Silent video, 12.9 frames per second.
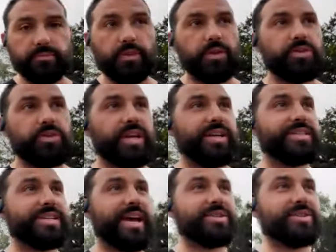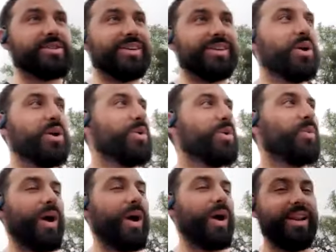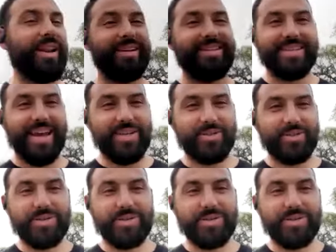Say disaster. Weighted disasters.